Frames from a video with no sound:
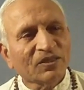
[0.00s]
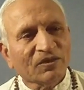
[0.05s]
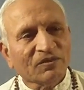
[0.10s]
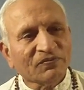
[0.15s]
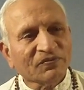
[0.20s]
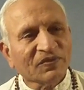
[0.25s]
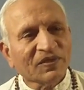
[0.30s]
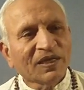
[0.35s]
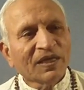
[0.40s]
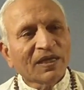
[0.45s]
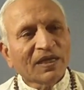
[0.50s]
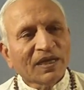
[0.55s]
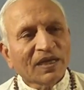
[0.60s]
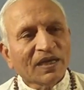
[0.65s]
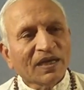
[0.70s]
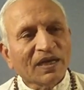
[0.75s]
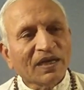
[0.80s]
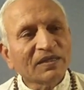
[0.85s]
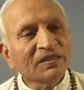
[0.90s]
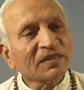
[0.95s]
of
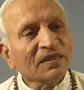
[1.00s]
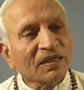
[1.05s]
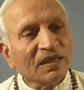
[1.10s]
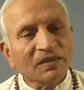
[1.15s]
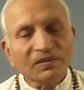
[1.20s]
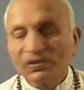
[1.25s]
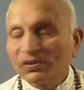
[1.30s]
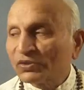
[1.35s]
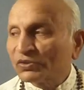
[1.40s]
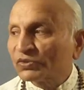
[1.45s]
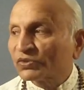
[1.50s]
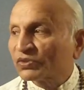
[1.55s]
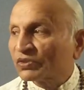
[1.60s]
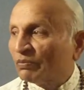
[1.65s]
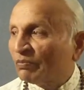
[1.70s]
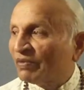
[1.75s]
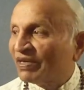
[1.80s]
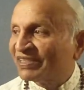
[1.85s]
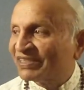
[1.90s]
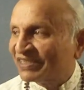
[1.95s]
unconscious
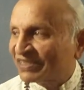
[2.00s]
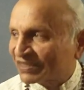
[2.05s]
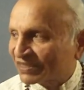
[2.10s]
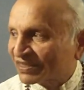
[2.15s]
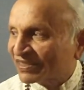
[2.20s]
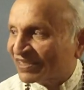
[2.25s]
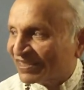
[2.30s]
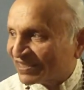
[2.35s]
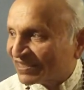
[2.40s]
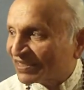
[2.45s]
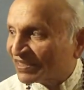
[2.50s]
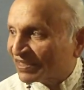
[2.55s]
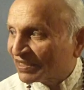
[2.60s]
samadhi state.